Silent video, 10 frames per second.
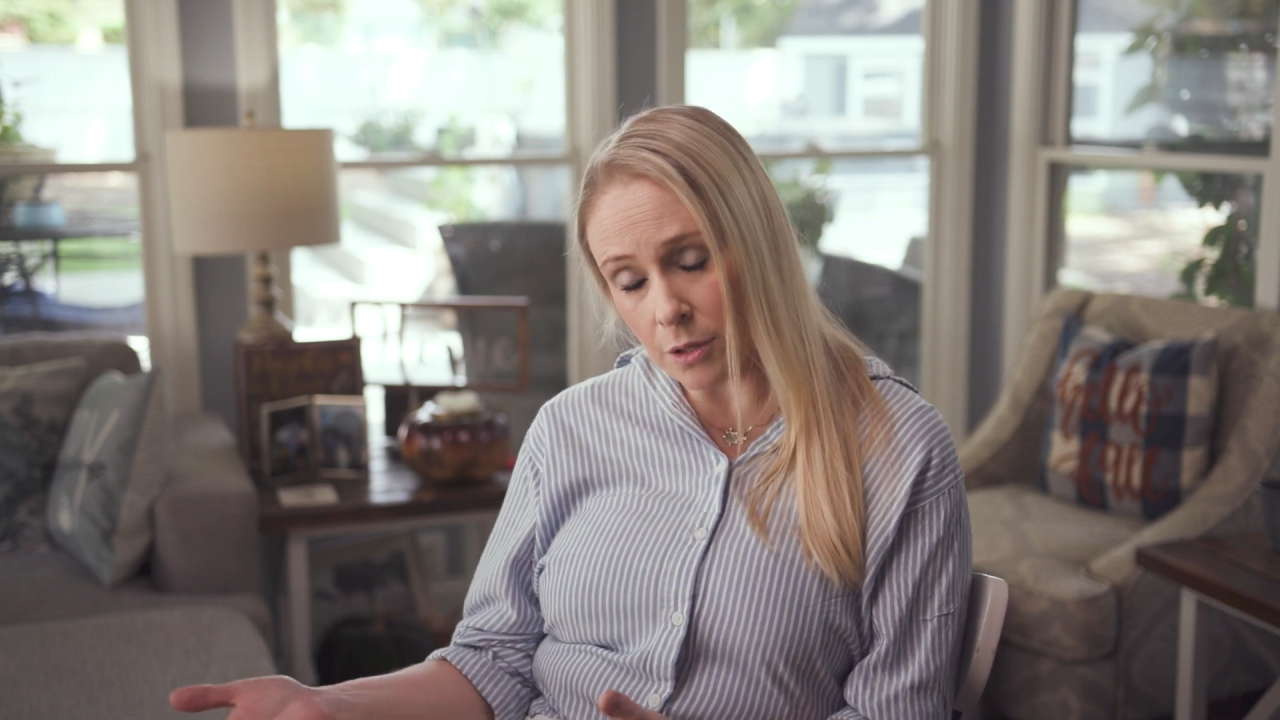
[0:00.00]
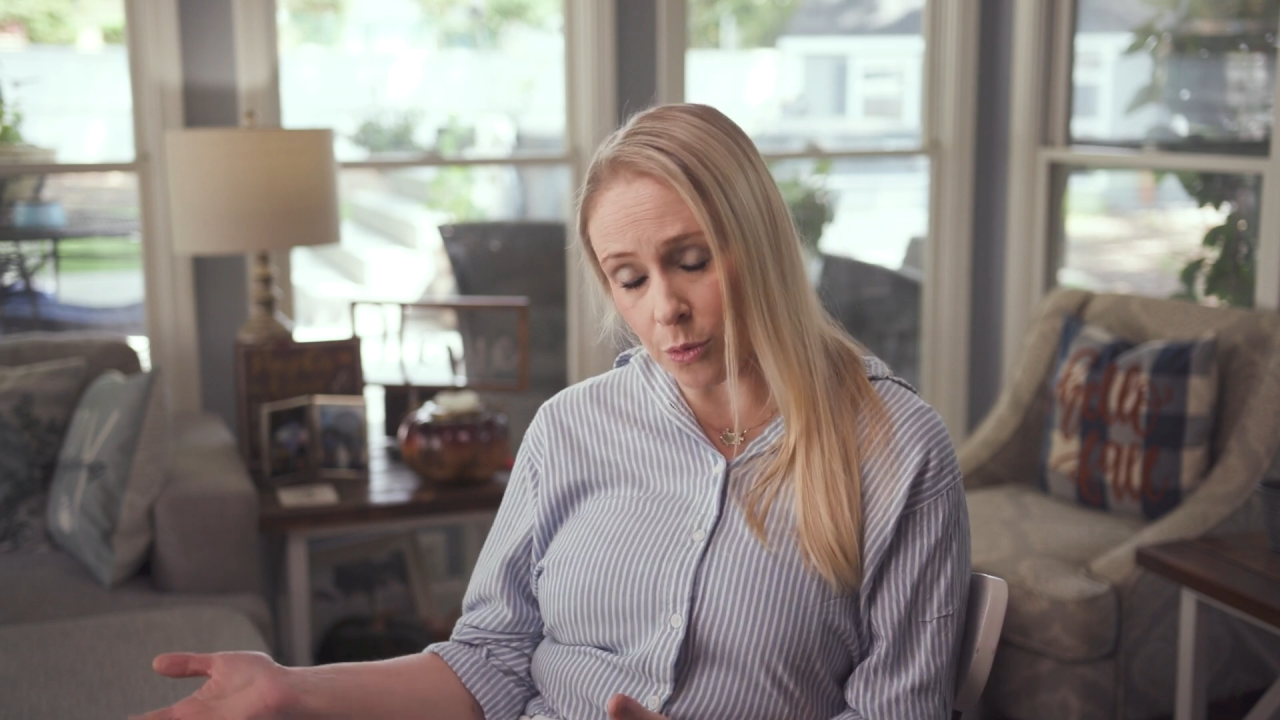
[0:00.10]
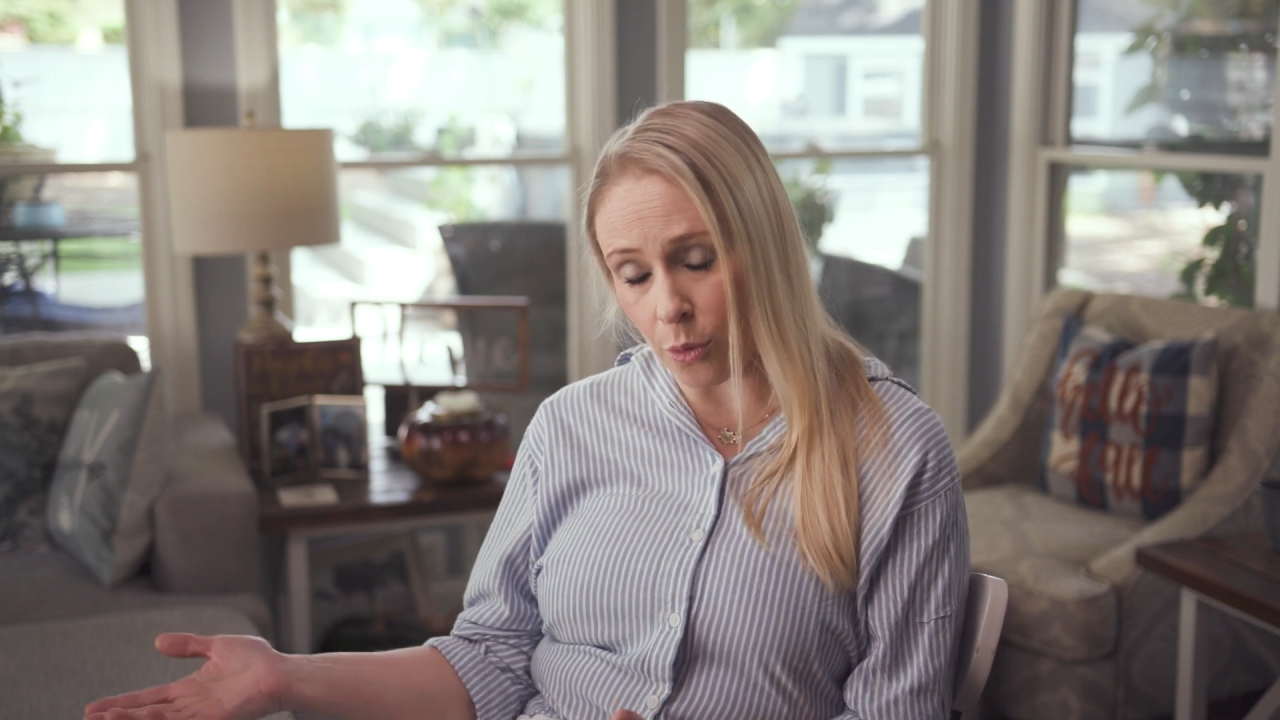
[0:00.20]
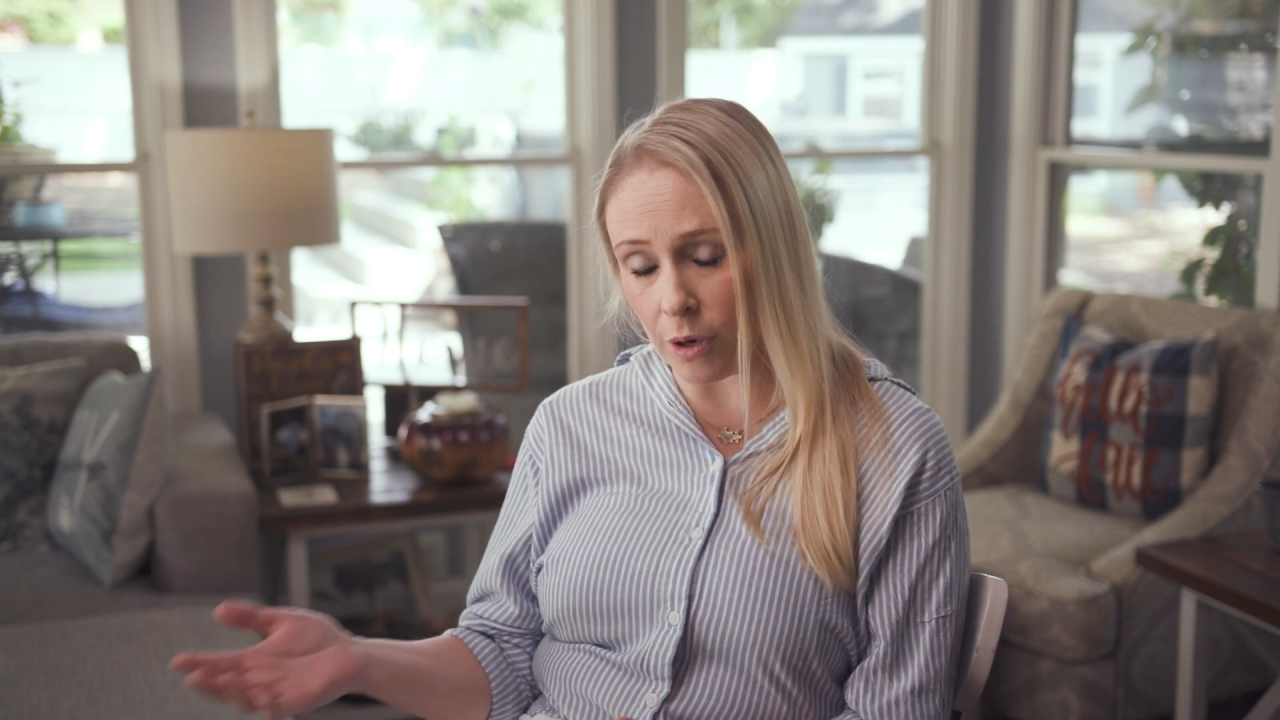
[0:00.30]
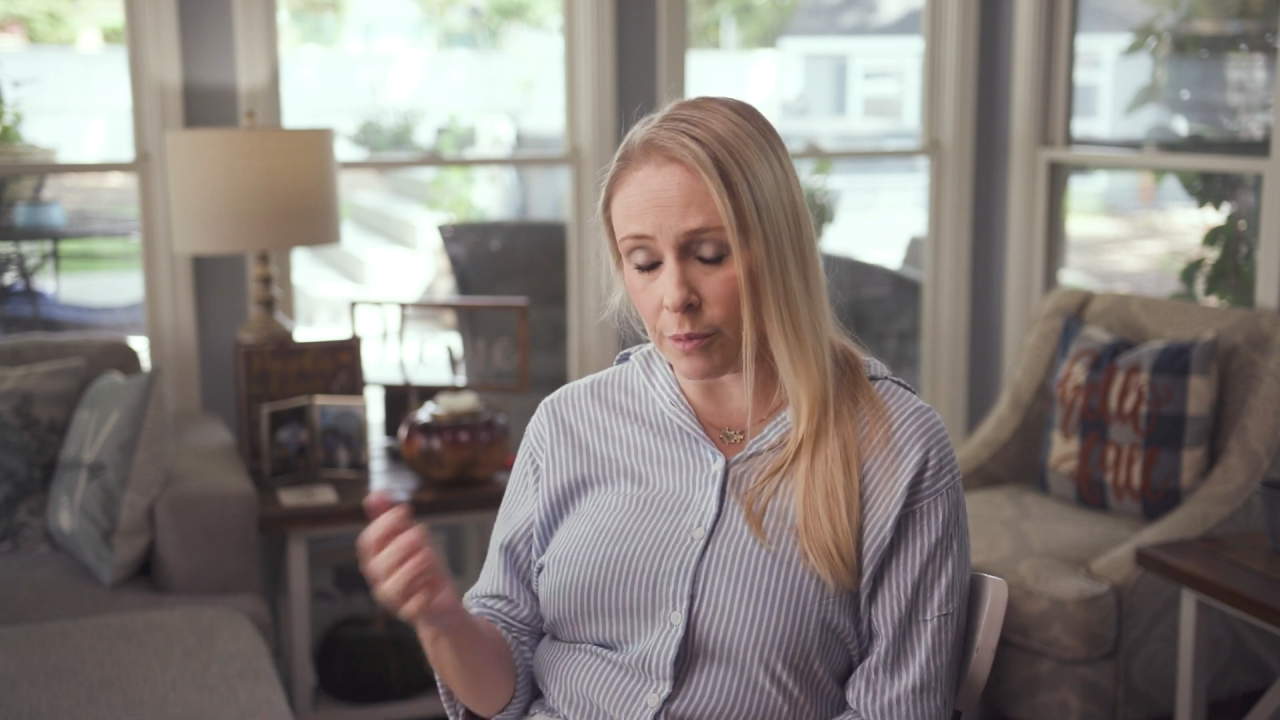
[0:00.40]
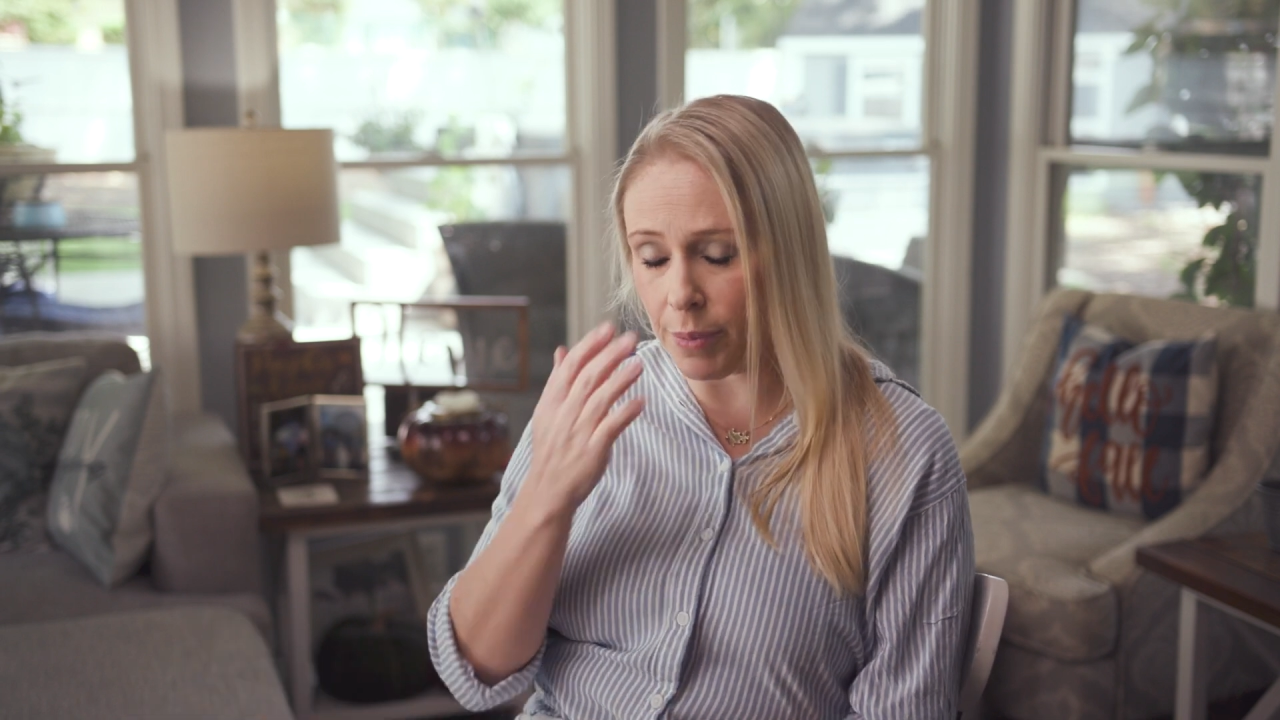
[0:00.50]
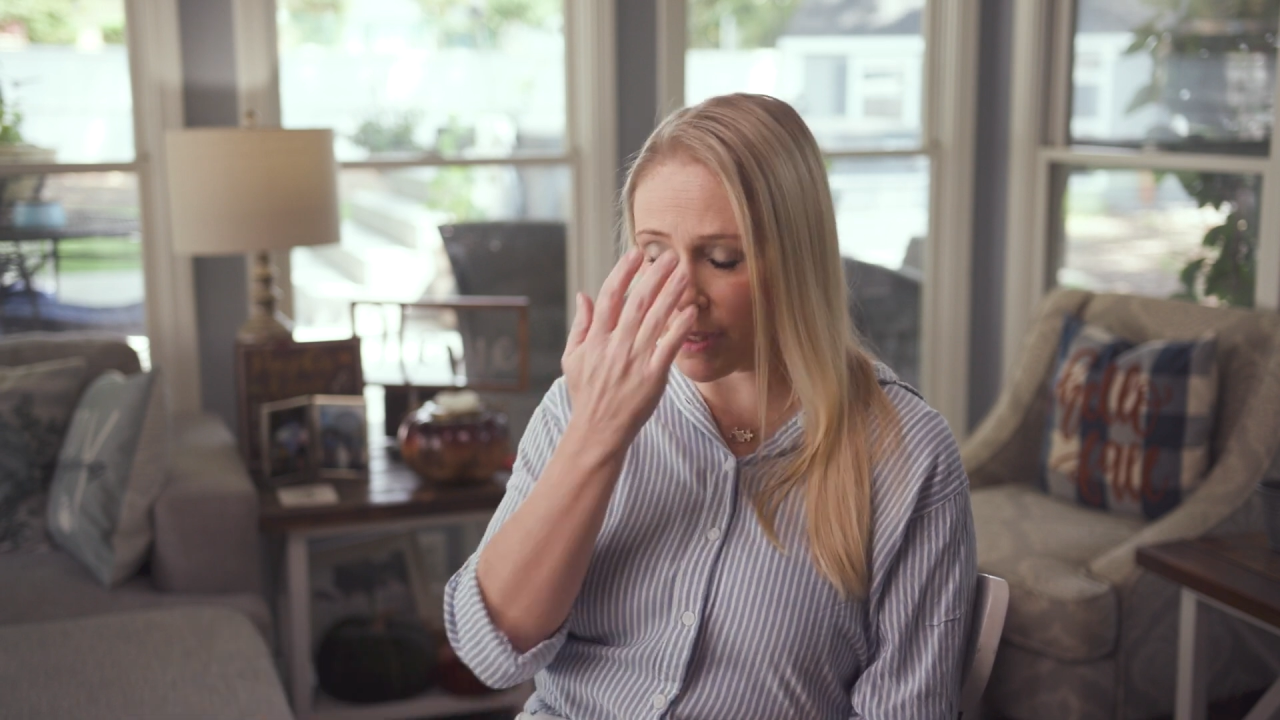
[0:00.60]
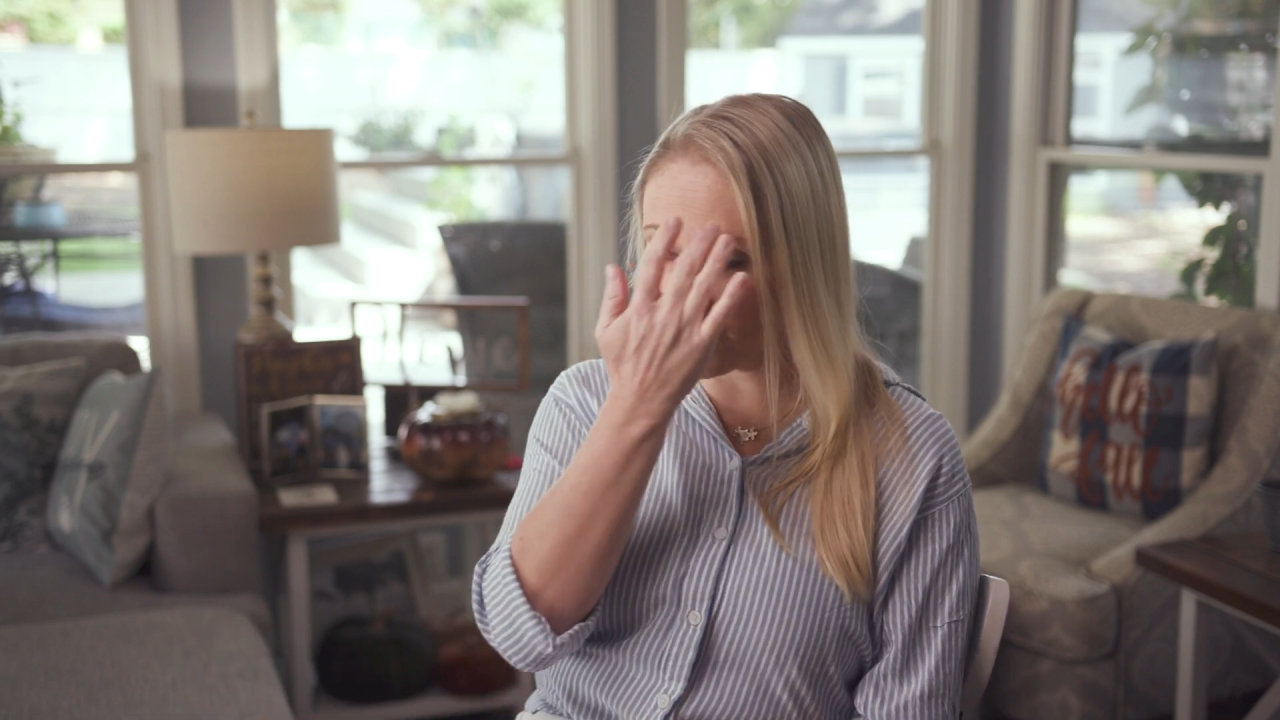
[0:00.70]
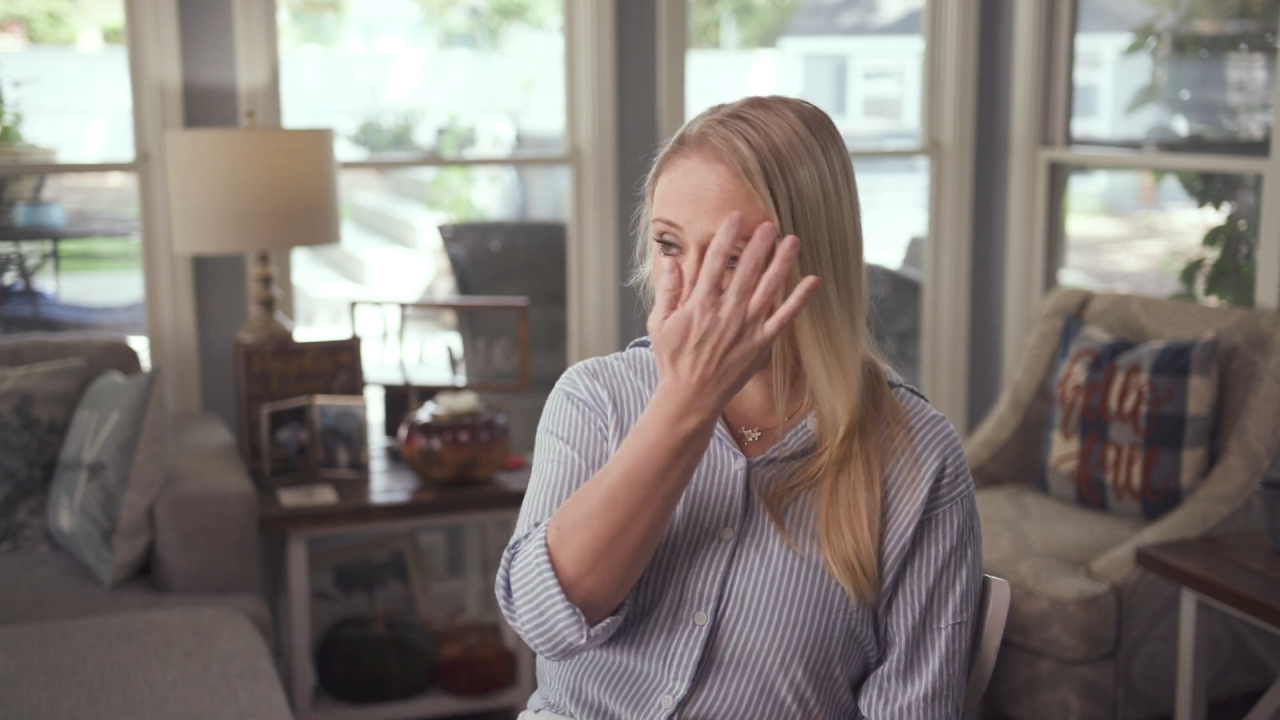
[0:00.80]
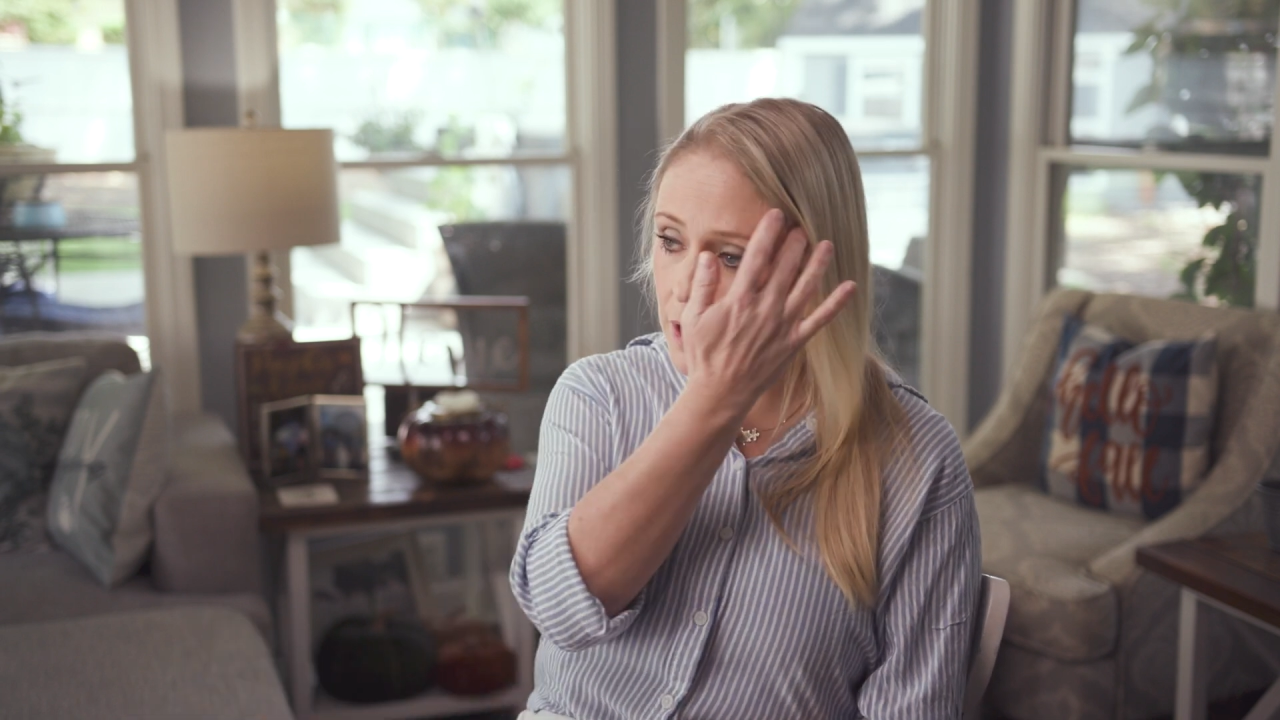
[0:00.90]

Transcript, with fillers: your best